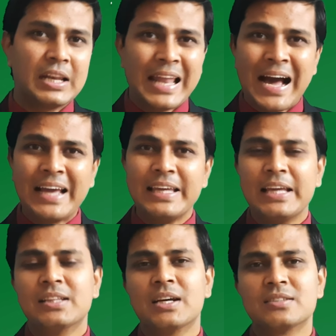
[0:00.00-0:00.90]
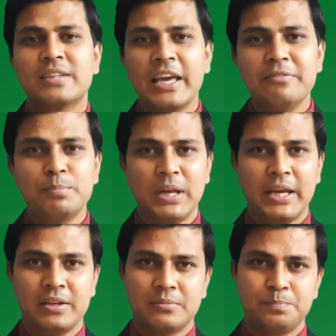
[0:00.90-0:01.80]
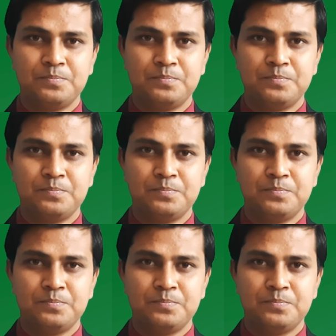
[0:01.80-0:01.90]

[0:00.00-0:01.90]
lie in the same plane.